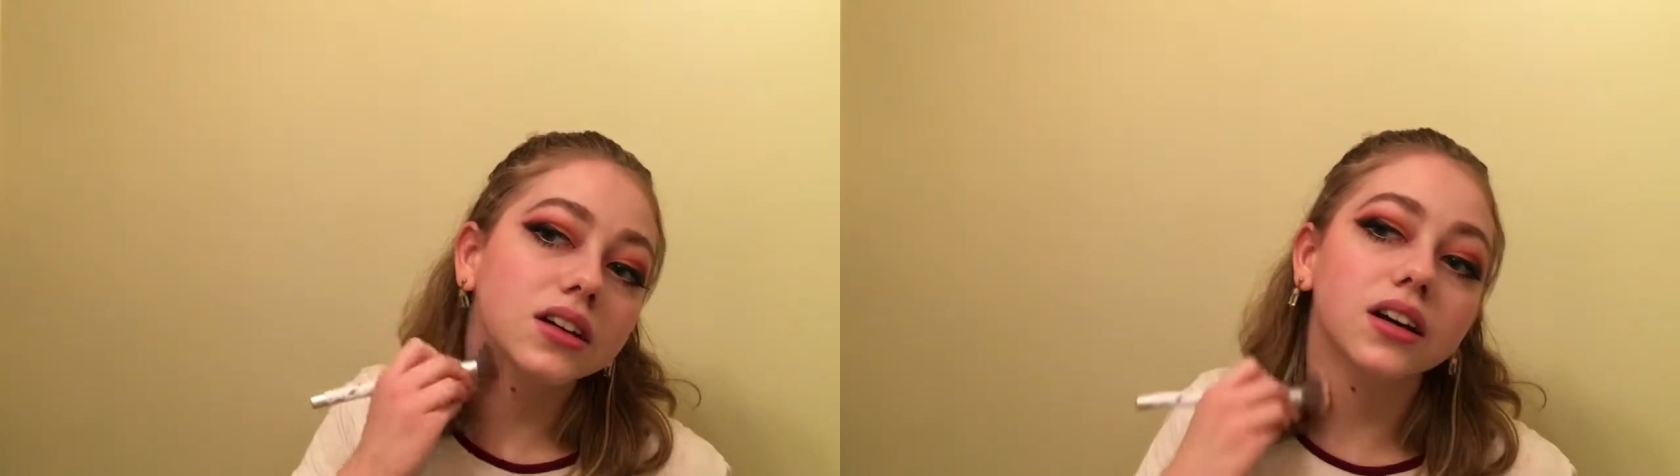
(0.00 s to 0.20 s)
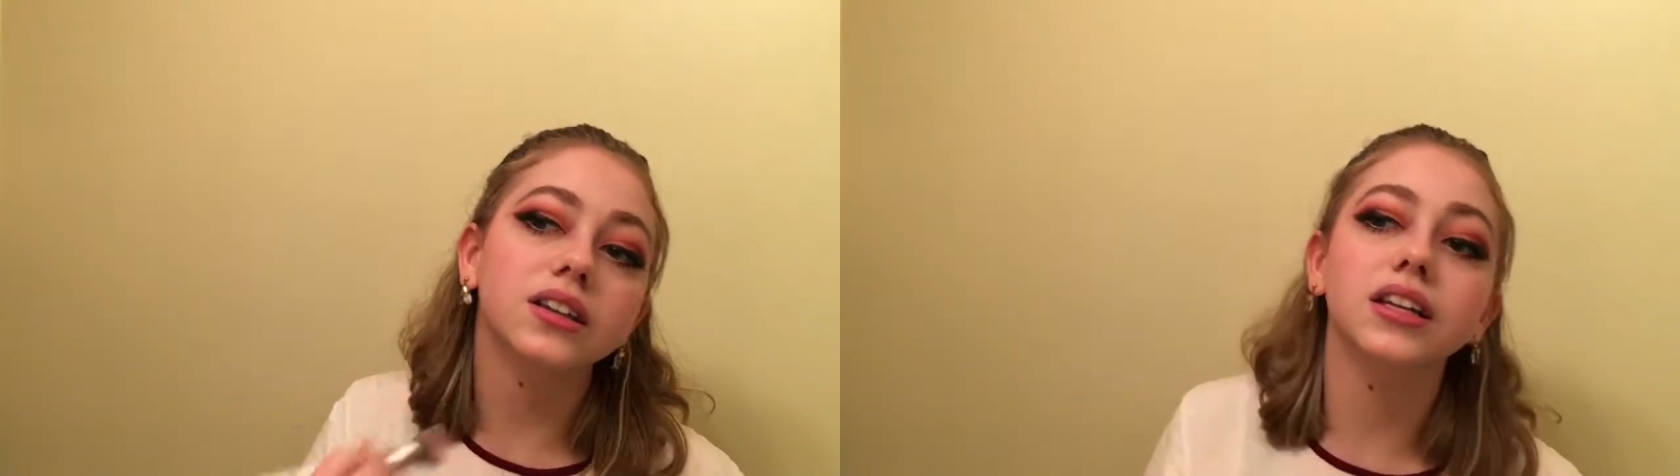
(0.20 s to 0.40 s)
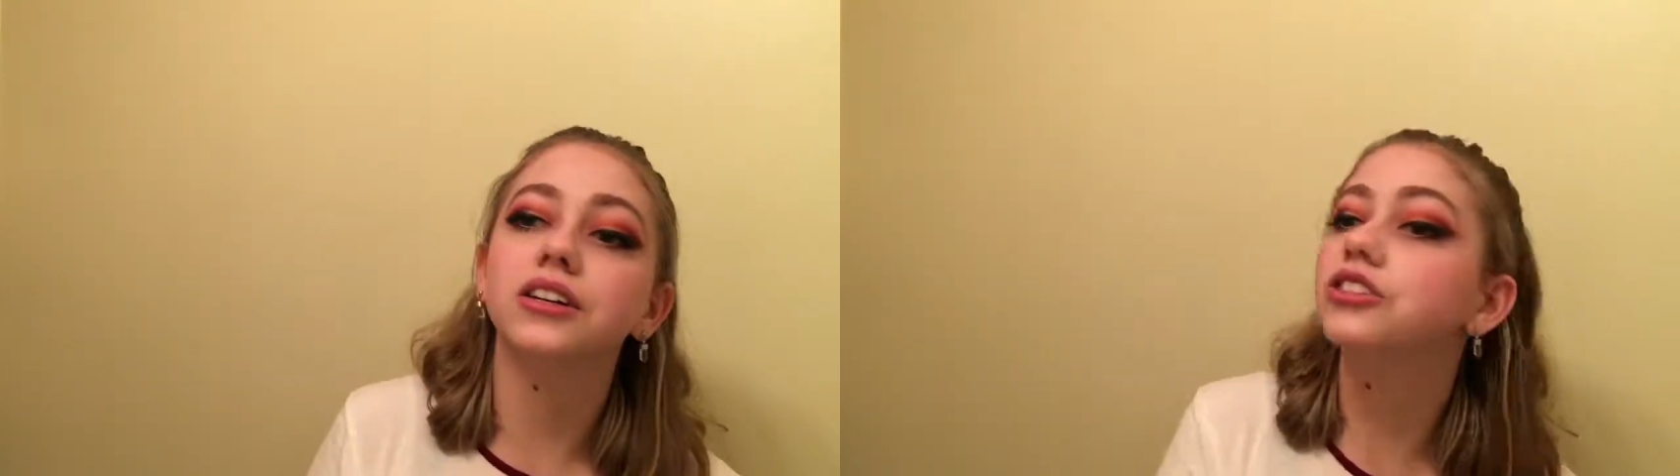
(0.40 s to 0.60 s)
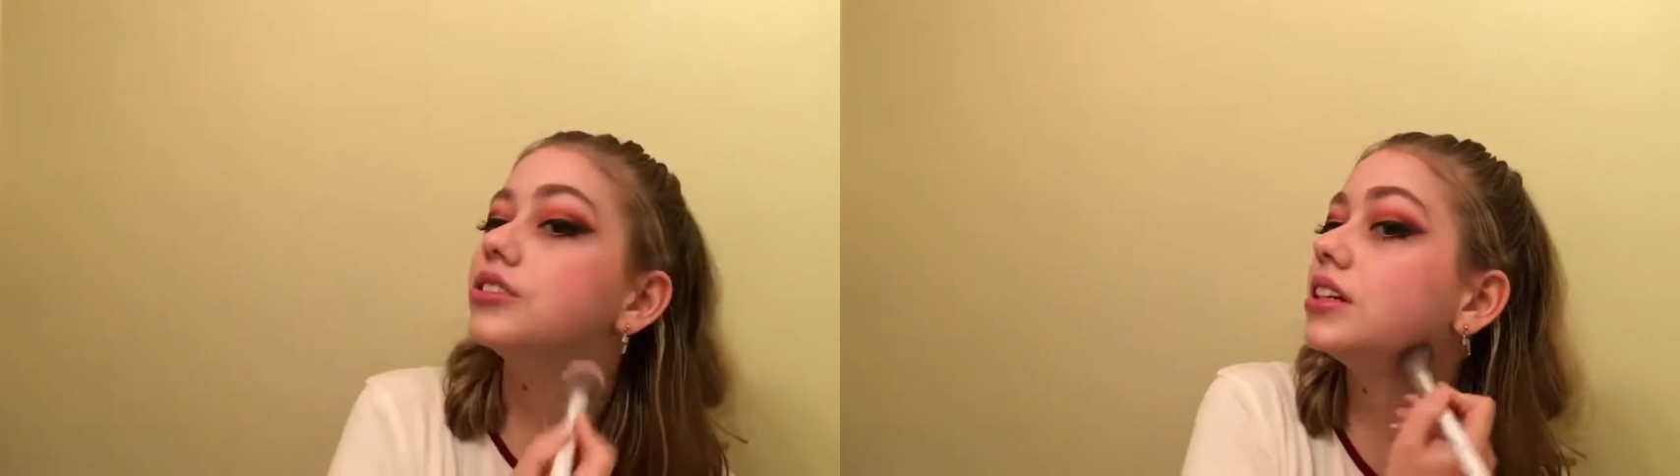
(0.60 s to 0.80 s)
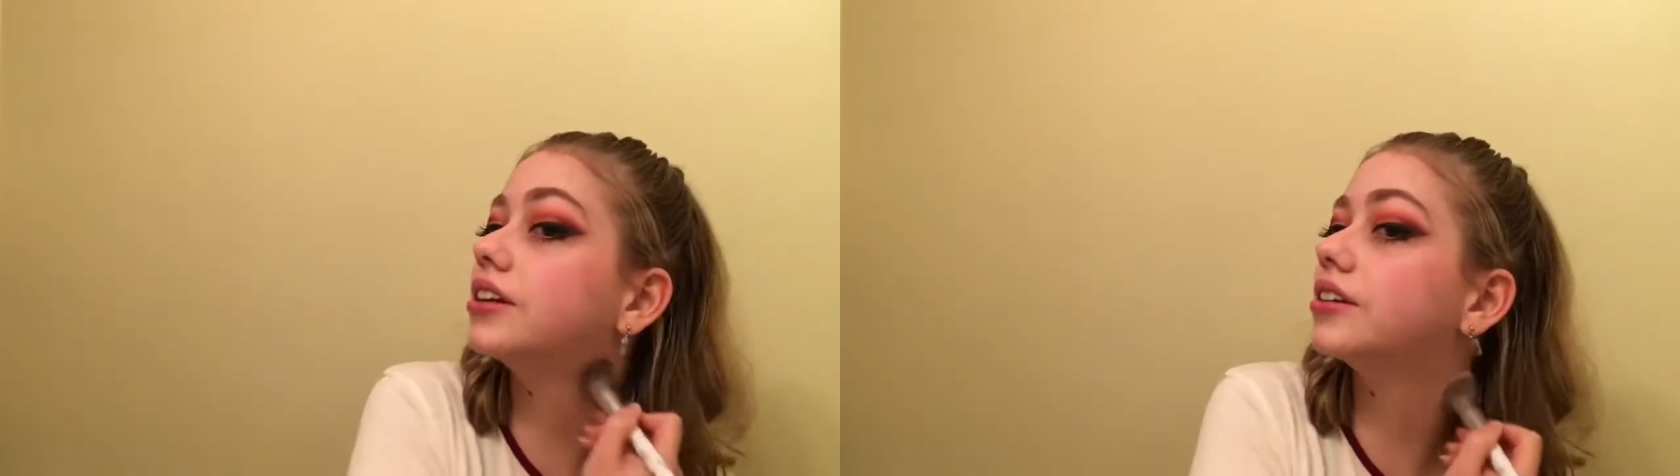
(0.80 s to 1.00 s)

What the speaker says: the edges here.